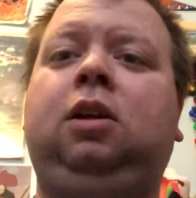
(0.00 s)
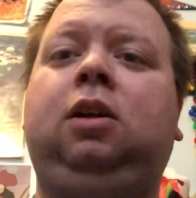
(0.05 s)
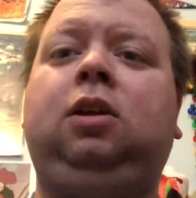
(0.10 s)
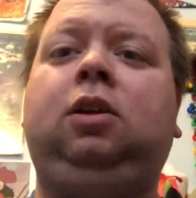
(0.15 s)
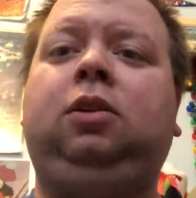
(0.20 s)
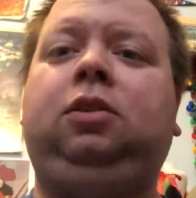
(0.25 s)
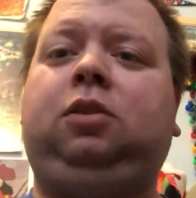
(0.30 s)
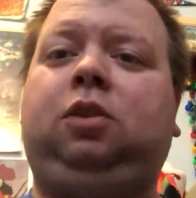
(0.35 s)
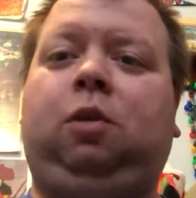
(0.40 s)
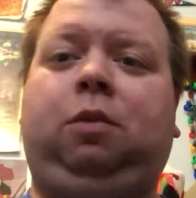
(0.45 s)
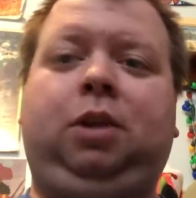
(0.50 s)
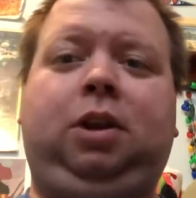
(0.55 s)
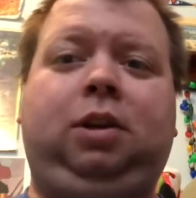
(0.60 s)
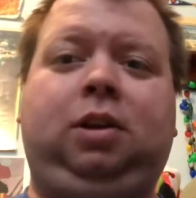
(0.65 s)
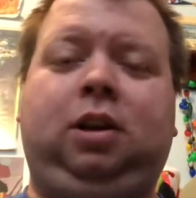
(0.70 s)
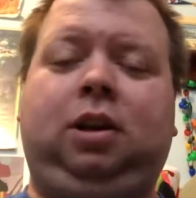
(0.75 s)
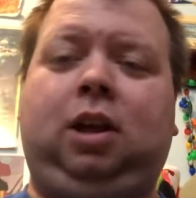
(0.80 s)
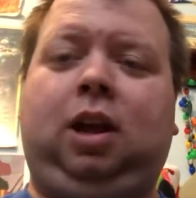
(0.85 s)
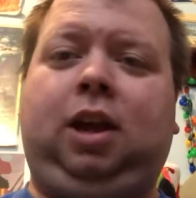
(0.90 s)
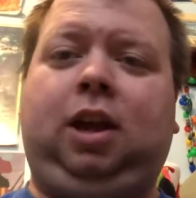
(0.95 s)
So he
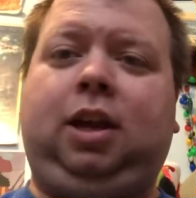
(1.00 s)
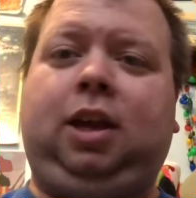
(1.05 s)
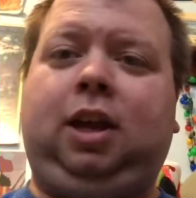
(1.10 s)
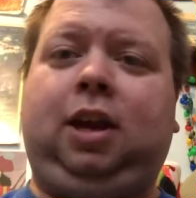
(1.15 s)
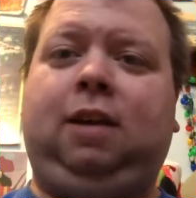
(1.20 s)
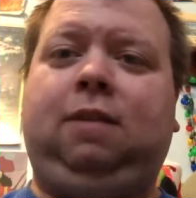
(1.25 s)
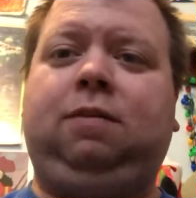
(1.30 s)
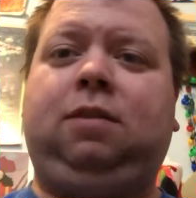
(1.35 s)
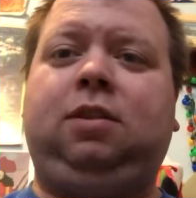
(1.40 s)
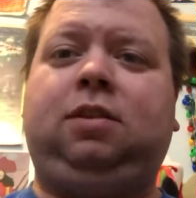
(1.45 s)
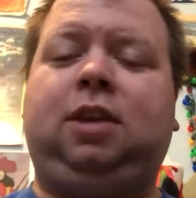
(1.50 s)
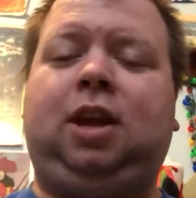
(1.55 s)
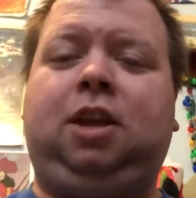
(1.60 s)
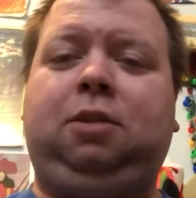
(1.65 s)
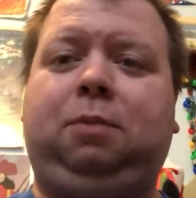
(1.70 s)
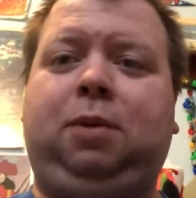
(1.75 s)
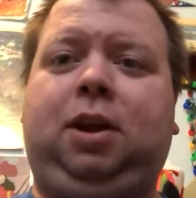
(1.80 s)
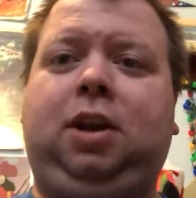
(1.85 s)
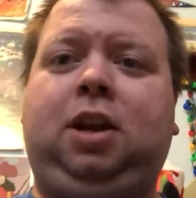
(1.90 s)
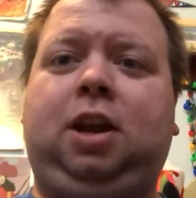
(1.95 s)
did not give the
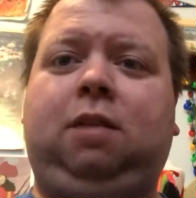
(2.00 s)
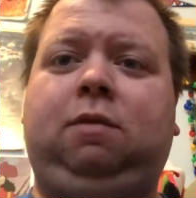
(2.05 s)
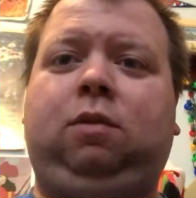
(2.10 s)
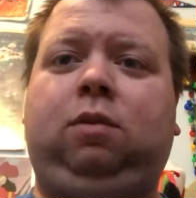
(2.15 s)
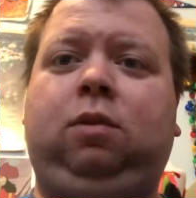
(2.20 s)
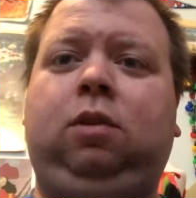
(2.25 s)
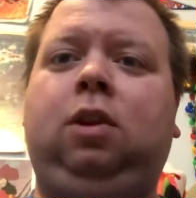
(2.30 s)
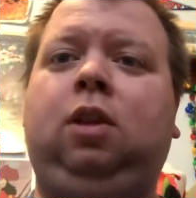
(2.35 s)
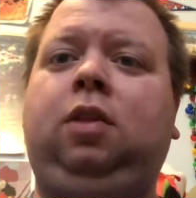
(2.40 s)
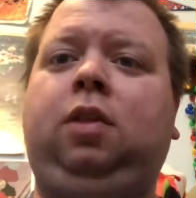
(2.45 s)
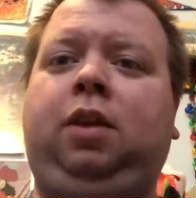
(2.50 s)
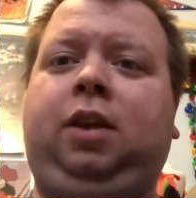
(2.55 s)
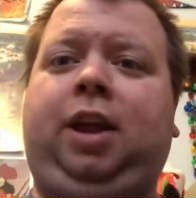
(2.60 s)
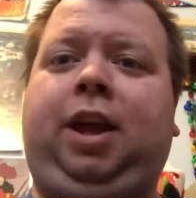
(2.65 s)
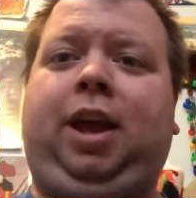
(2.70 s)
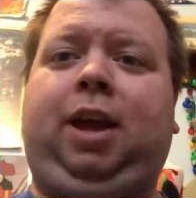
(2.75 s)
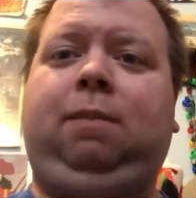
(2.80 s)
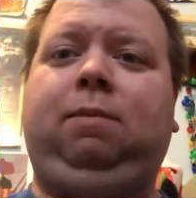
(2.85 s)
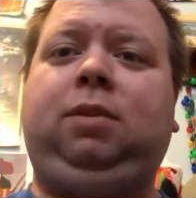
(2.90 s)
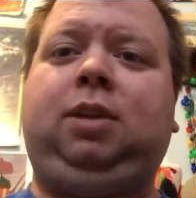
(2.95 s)
Tasmanian devil the
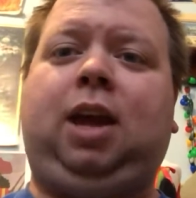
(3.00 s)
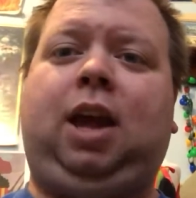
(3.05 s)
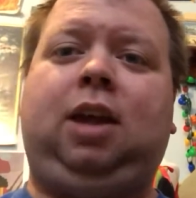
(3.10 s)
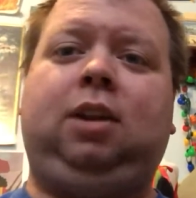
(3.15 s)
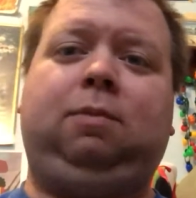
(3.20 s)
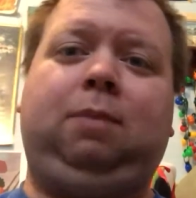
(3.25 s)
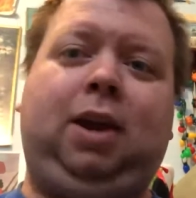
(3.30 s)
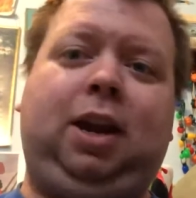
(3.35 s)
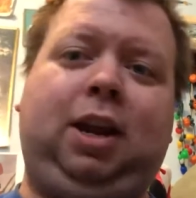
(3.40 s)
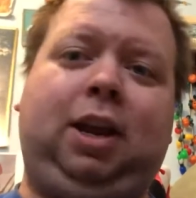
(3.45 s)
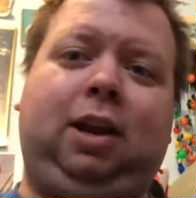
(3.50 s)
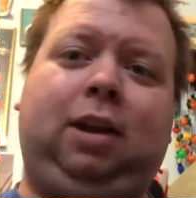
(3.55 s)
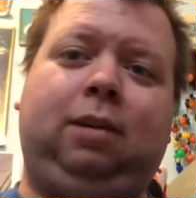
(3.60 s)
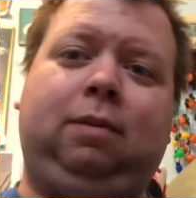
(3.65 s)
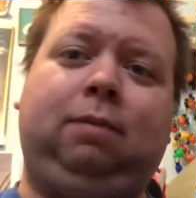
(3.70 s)
name Tasmanian.